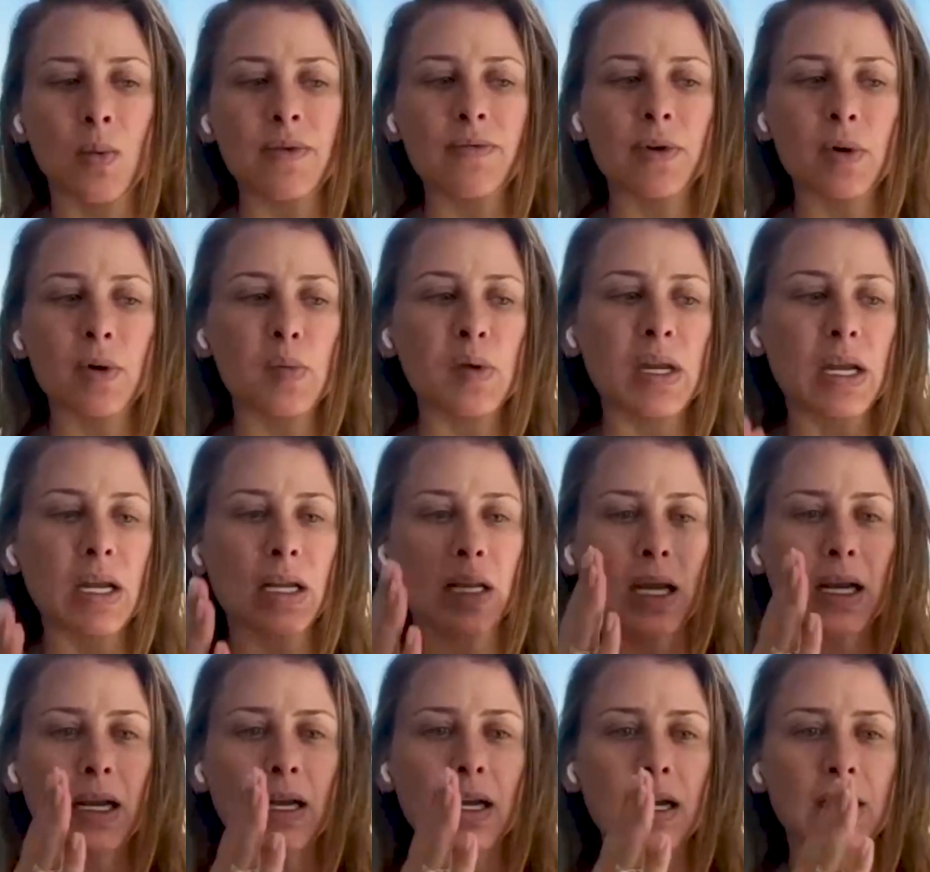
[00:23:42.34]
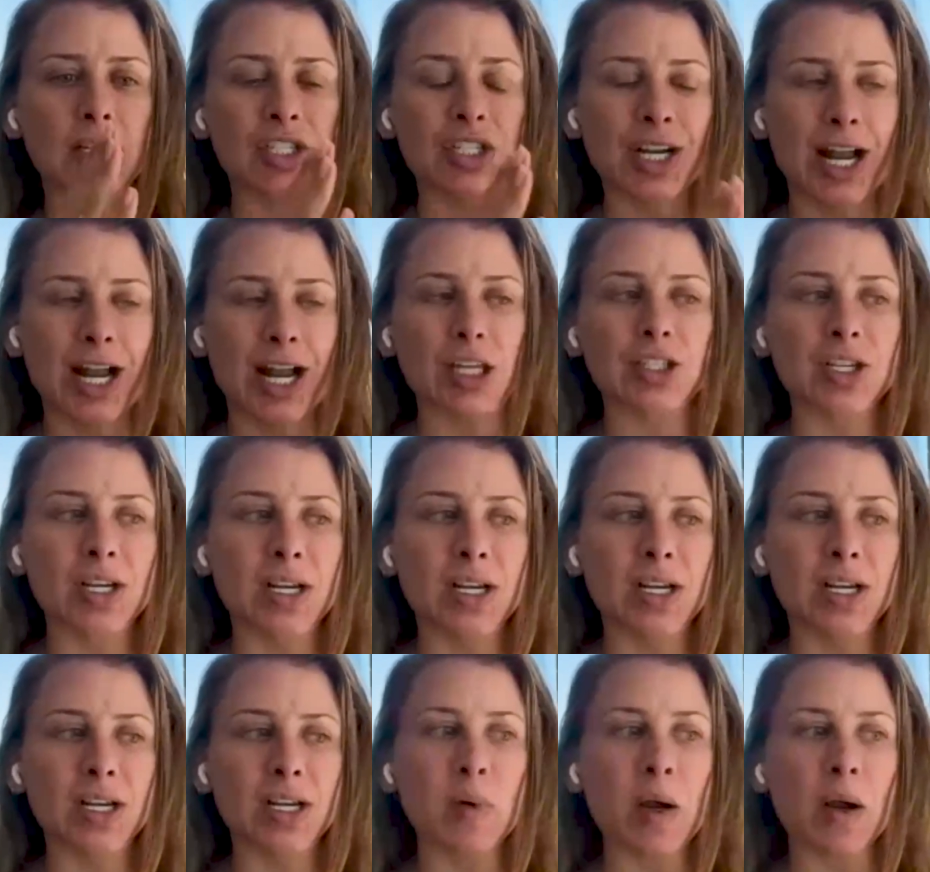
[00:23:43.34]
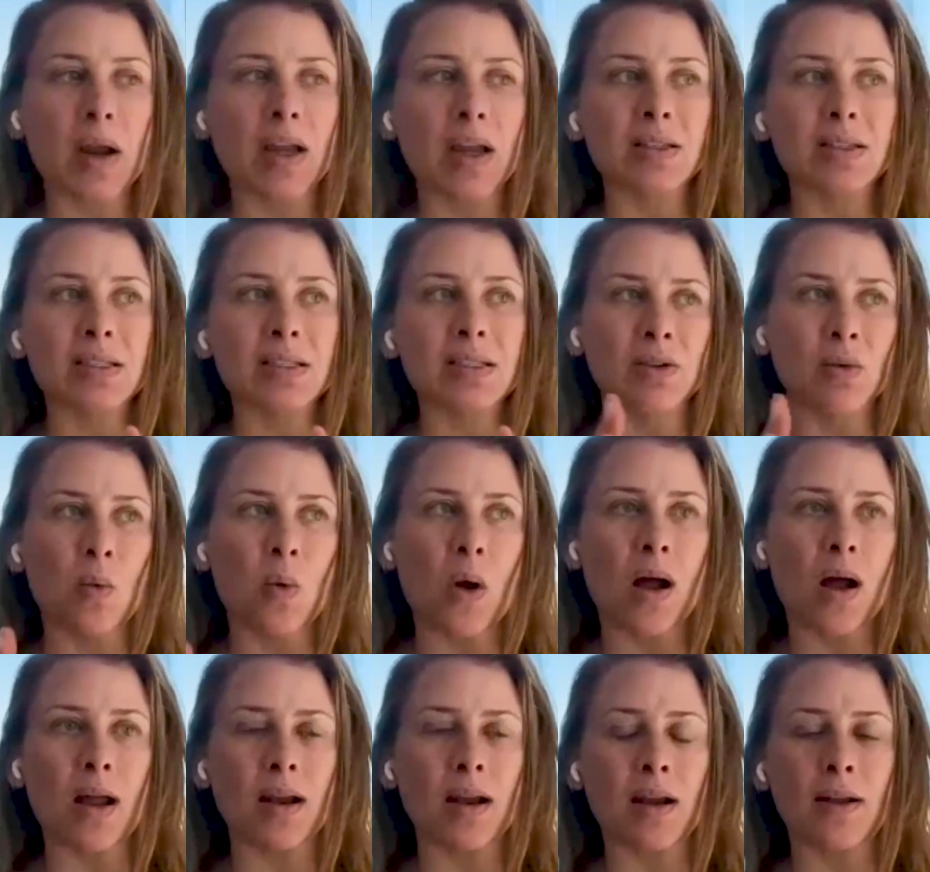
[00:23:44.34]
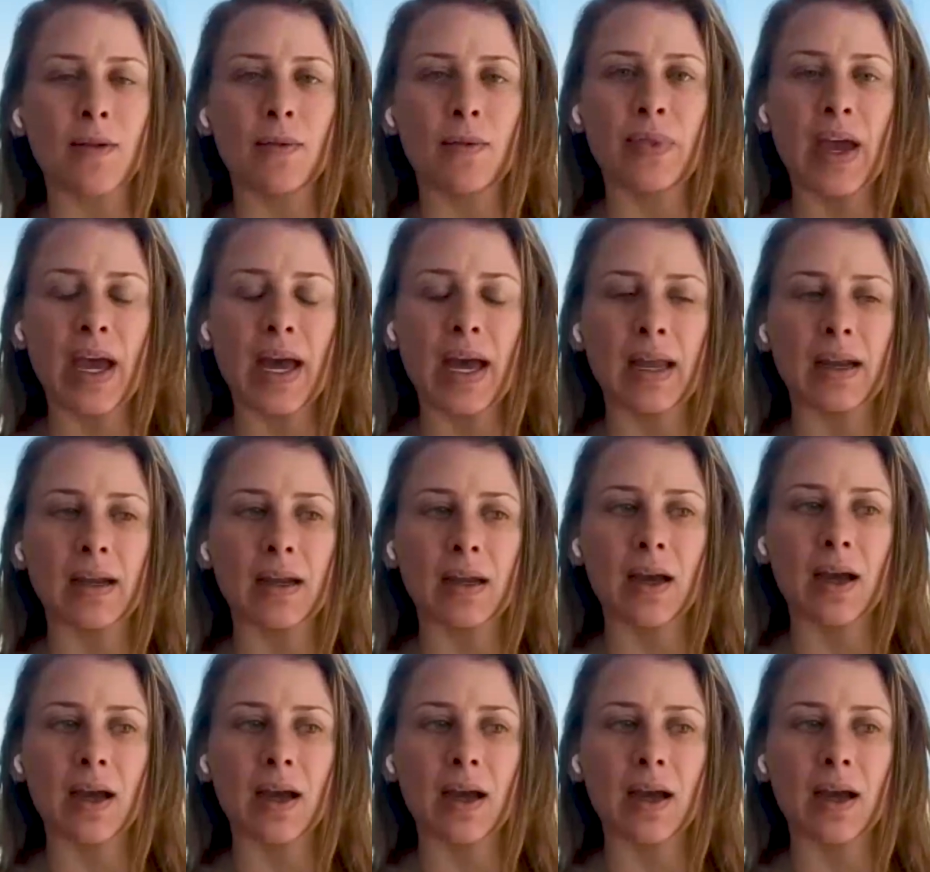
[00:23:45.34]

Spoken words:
It went from being like a challenging experience to one that